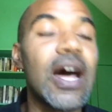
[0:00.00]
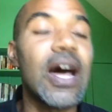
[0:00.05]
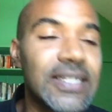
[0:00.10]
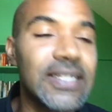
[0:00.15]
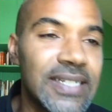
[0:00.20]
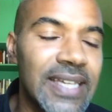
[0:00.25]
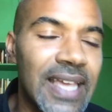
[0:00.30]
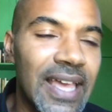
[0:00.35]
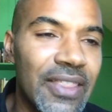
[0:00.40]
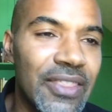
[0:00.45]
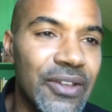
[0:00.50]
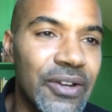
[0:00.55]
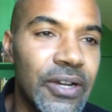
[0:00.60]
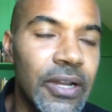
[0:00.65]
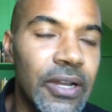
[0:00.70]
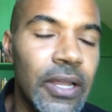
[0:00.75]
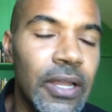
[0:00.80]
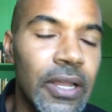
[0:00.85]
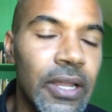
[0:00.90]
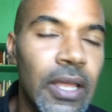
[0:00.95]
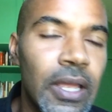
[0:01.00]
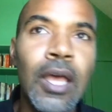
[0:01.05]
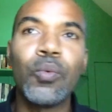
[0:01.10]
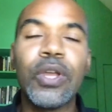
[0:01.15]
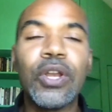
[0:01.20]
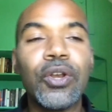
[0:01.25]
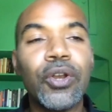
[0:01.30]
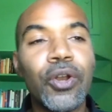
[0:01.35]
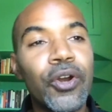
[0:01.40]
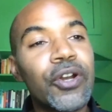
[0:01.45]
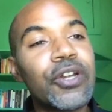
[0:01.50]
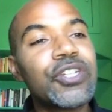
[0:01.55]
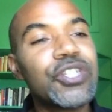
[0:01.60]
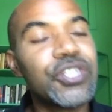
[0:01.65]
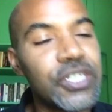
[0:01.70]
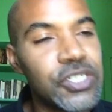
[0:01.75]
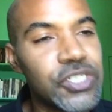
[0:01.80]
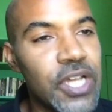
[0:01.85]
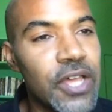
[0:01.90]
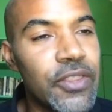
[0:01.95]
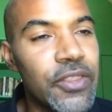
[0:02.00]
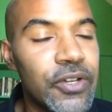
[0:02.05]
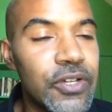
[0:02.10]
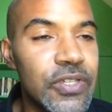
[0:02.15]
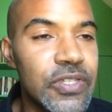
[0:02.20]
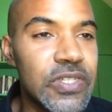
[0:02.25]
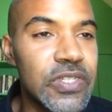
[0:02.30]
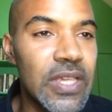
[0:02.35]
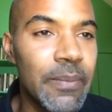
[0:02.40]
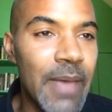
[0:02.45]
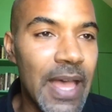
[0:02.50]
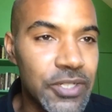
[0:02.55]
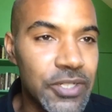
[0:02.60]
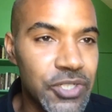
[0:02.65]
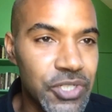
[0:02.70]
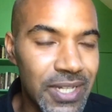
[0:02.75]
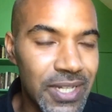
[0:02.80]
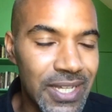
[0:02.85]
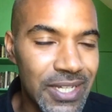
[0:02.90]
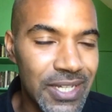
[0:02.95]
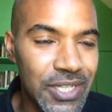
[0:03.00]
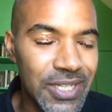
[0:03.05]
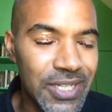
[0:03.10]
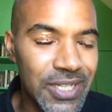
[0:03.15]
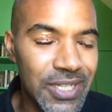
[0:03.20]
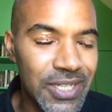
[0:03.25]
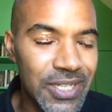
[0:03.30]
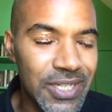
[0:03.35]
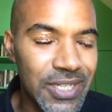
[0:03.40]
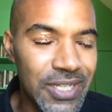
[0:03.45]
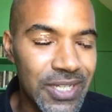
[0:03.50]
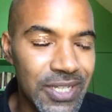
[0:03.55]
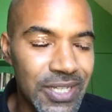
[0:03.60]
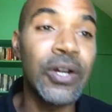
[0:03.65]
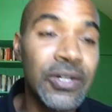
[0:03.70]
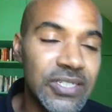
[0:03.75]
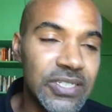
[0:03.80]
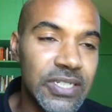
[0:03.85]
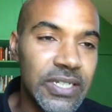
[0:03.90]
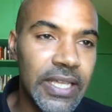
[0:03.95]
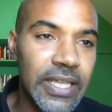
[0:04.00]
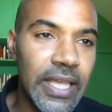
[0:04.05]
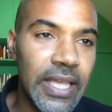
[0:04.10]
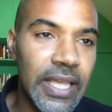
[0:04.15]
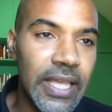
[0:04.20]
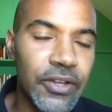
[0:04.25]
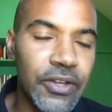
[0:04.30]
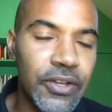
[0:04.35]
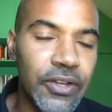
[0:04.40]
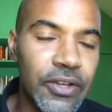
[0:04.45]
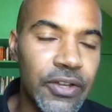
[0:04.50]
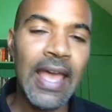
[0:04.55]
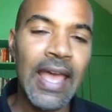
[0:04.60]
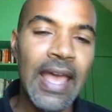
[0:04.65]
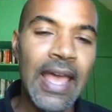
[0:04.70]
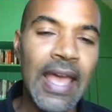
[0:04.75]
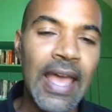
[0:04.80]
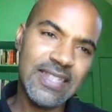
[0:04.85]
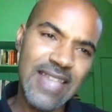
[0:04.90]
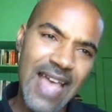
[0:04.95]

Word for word: We taught together, we nourished each other's imaginations, we learned together,